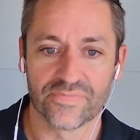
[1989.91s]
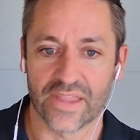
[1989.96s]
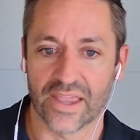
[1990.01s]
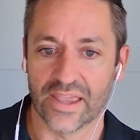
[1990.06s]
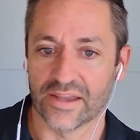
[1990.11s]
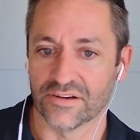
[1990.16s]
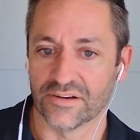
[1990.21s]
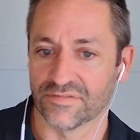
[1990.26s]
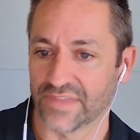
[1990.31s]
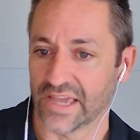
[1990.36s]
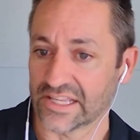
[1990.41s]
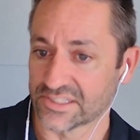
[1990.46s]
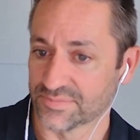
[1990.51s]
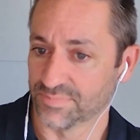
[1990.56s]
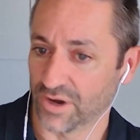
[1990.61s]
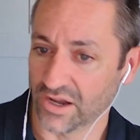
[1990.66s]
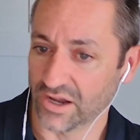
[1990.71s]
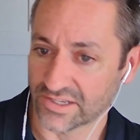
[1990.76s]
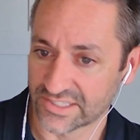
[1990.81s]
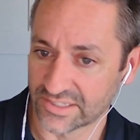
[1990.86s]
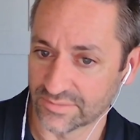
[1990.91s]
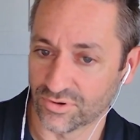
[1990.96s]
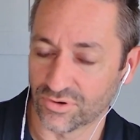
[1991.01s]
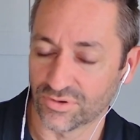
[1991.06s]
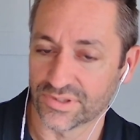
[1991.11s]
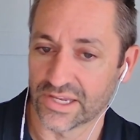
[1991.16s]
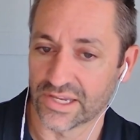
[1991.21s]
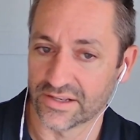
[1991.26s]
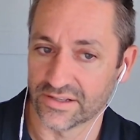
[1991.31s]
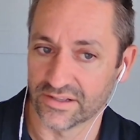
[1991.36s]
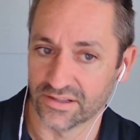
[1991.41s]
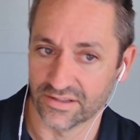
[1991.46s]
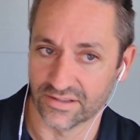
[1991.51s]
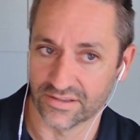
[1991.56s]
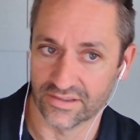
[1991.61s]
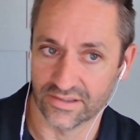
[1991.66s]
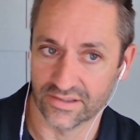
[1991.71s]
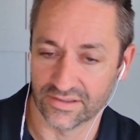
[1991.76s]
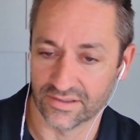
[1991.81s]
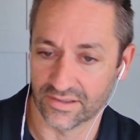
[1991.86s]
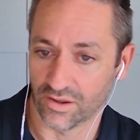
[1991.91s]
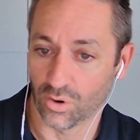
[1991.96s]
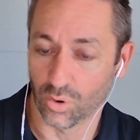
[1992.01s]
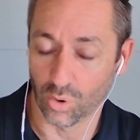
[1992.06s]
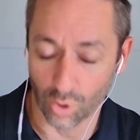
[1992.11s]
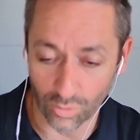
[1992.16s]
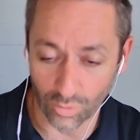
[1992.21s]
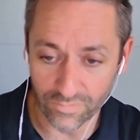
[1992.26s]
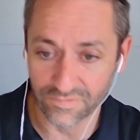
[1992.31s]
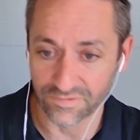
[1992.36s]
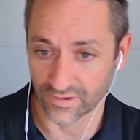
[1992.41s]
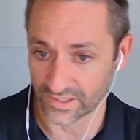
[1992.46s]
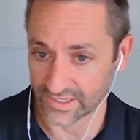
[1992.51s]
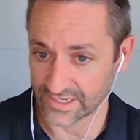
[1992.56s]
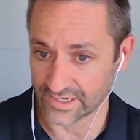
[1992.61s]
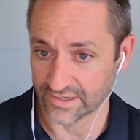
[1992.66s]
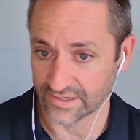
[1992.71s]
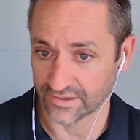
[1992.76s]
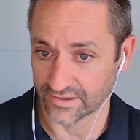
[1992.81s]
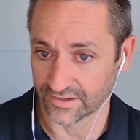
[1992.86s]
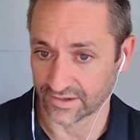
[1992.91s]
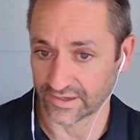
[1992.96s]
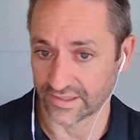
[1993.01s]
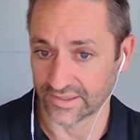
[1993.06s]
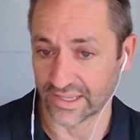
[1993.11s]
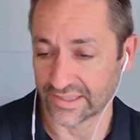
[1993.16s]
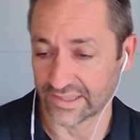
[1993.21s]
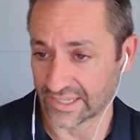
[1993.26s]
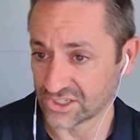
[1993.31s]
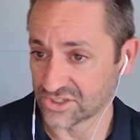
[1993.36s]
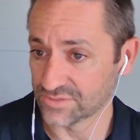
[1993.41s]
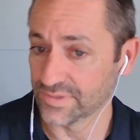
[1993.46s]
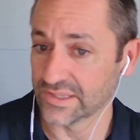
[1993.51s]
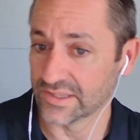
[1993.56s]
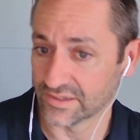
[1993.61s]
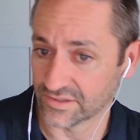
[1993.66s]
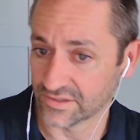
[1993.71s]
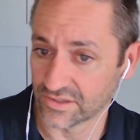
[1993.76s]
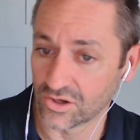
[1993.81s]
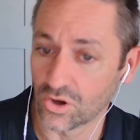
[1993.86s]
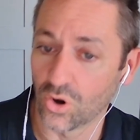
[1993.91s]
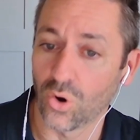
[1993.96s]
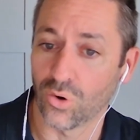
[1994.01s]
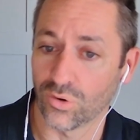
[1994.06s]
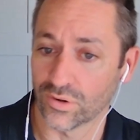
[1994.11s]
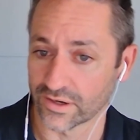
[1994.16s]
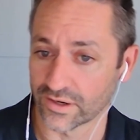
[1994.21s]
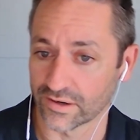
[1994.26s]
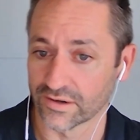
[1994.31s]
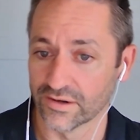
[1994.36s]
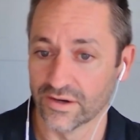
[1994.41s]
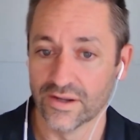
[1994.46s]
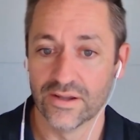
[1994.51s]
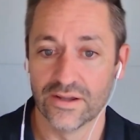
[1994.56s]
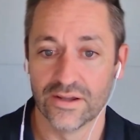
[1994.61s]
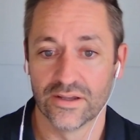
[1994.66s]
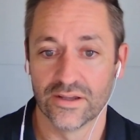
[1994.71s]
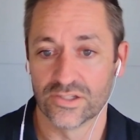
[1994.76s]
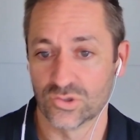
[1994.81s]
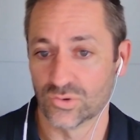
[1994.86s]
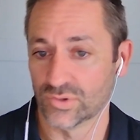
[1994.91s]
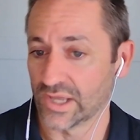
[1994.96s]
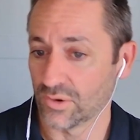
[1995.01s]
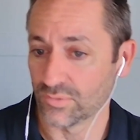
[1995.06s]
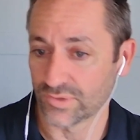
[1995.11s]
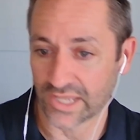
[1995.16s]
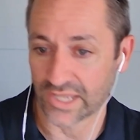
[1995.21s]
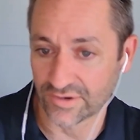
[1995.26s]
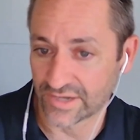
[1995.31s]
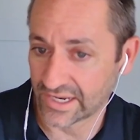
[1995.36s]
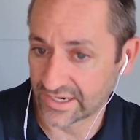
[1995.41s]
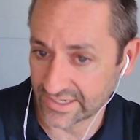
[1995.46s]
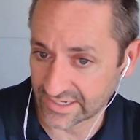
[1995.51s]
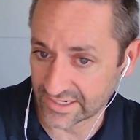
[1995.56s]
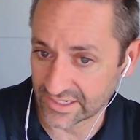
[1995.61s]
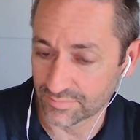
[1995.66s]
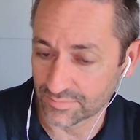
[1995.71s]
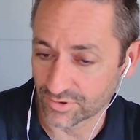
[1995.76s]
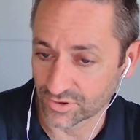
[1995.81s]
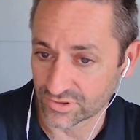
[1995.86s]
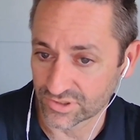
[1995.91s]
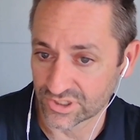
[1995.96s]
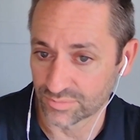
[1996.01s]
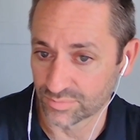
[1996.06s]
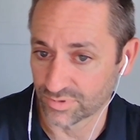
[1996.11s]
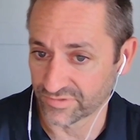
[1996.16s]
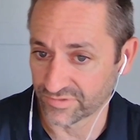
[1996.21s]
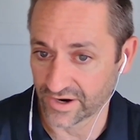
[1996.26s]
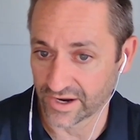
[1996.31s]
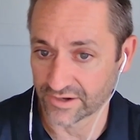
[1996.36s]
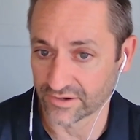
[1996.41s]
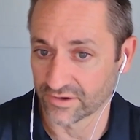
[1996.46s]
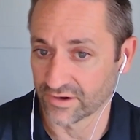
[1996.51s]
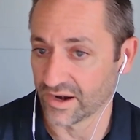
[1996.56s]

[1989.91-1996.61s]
And if that's possible, then hopefully, again, that should be the goal here, doing that without adding any burden to the provider.